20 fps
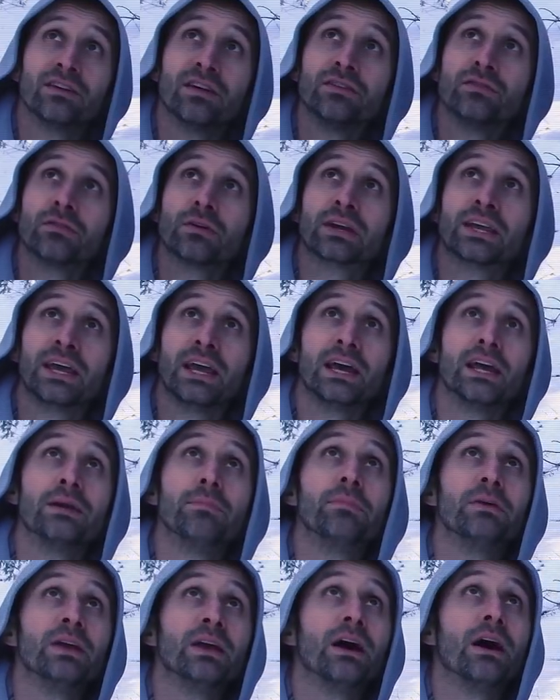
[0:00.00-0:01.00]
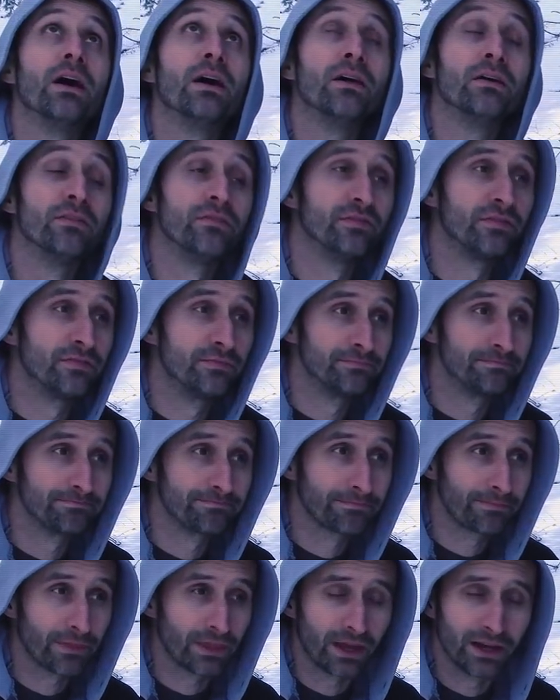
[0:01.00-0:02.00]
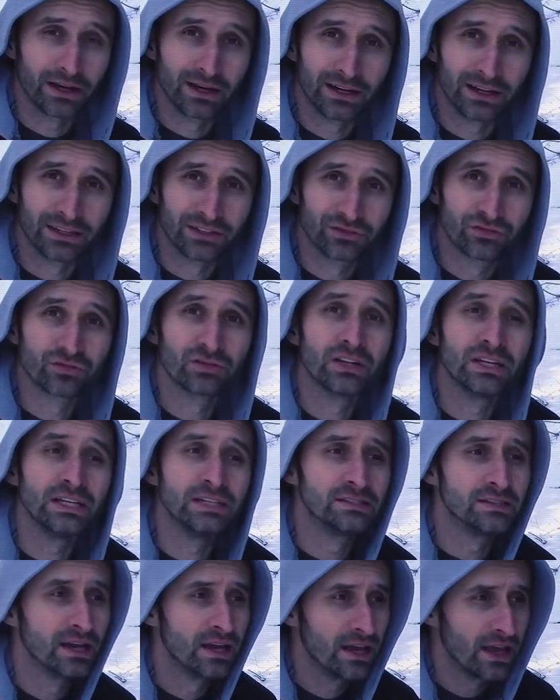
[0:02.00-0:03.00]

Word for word: under a canopy of uh, trees